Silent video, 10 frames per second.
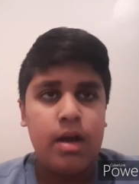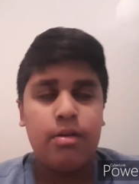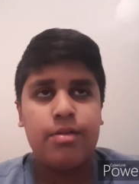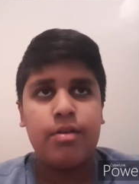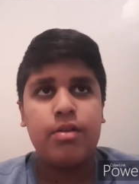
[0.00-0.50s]

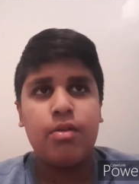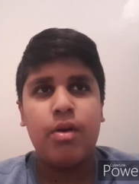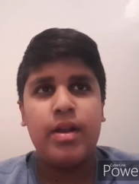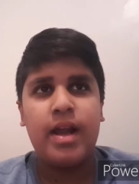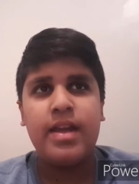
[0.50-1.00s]
How it started to
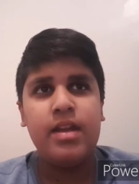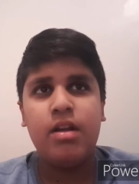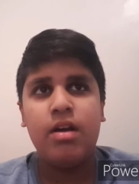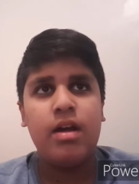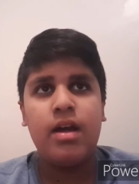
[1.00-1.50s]
grow, and I
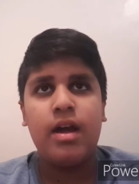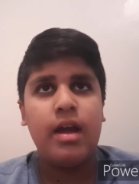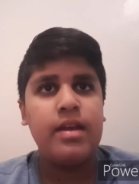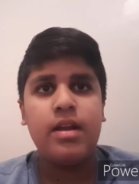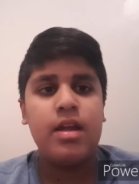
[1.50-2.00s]
cannot,
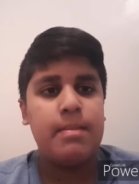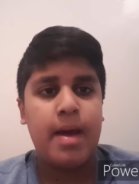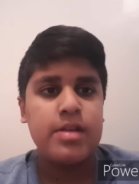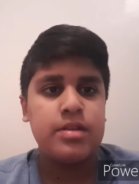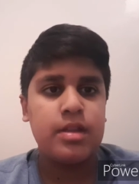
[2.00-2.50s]
I cannot
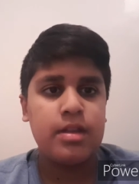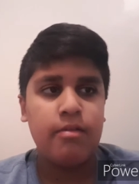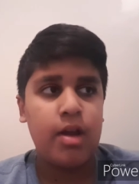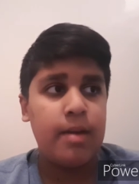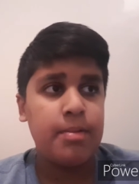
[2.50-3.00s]
imagine this
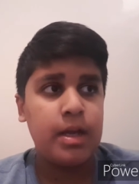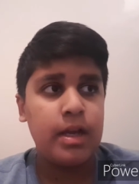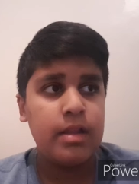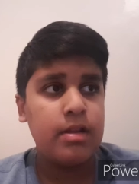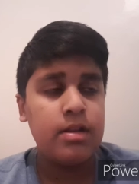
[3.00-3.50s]
ever
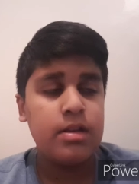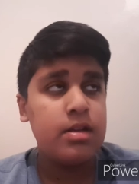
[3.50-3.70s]
happening. And